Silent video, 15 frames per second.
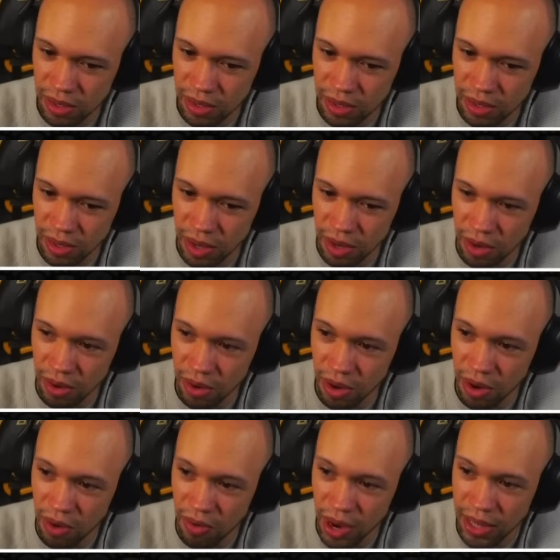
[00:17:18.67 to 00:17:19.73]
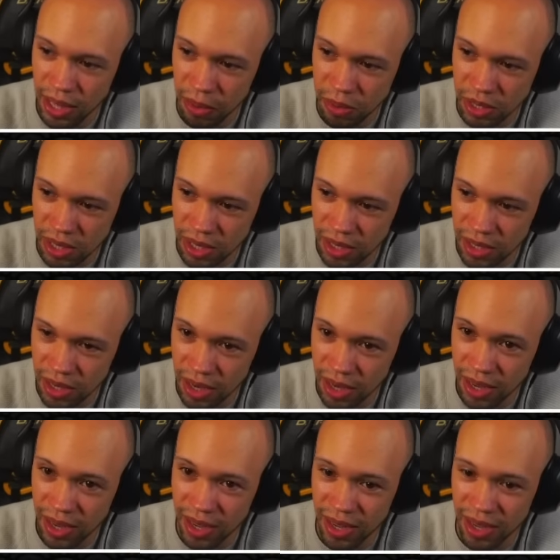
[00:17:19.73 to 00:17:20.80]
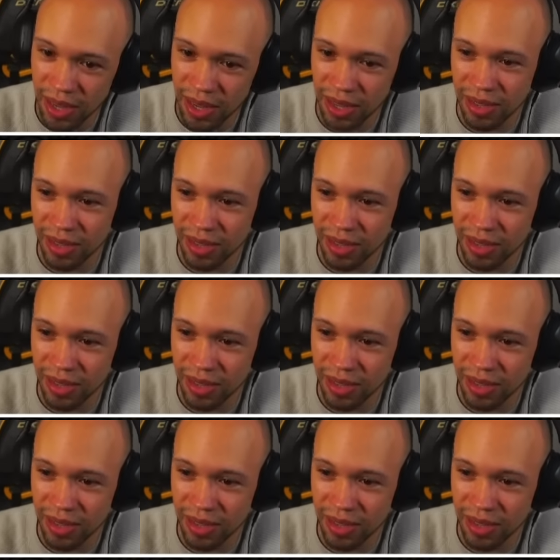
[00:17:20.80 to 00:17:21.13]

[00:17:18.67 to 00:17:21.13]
Yeah, all right, that was it. Dang.